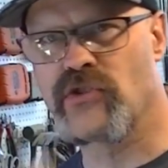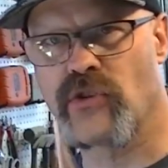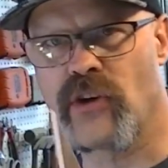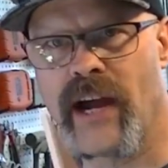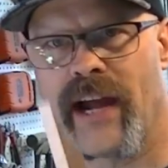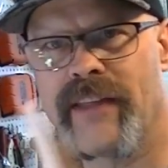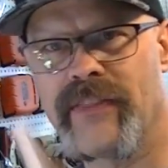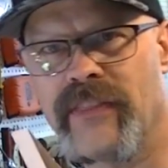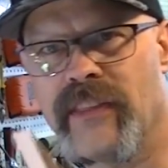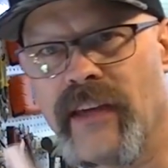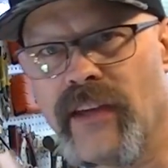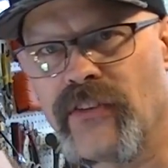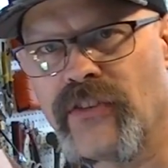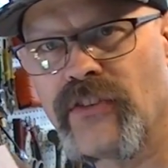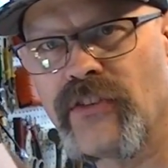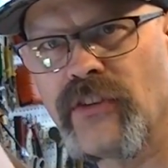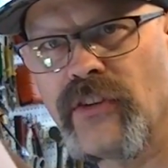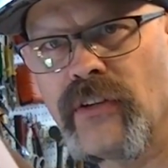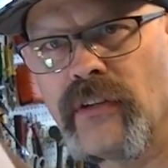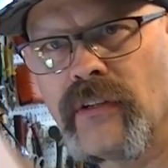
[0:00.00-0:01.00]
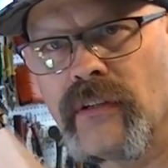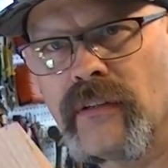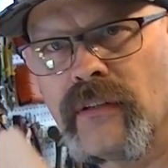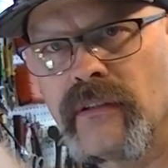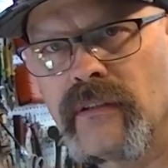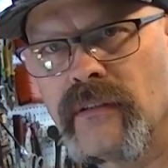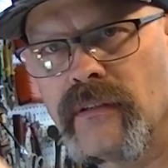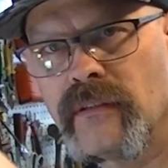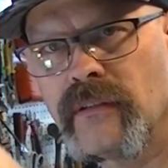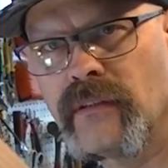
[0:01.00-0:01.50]
tried this
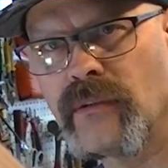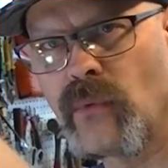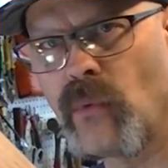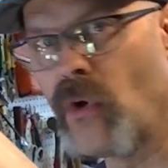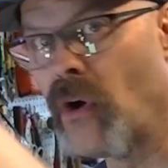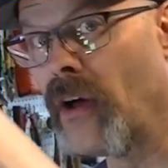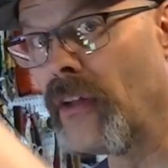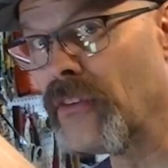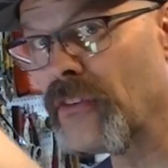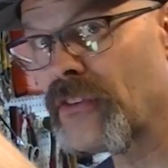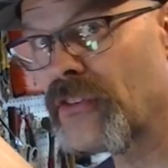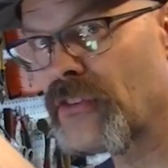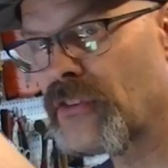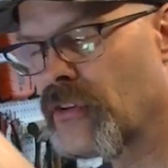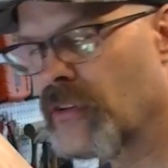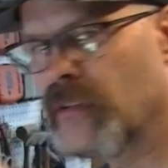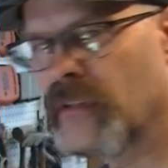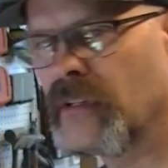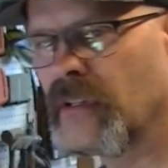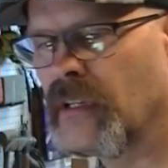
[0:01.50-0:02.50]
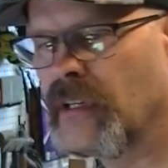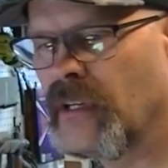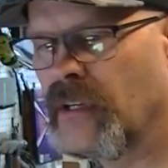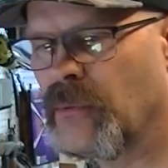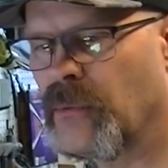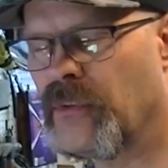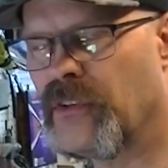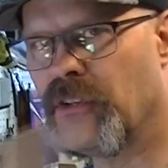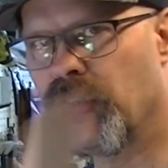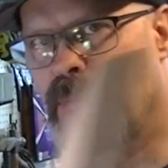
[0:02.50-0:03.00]
once
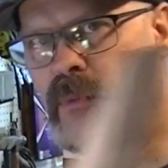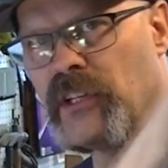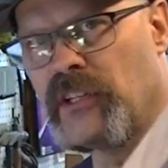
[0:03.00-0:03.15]
with this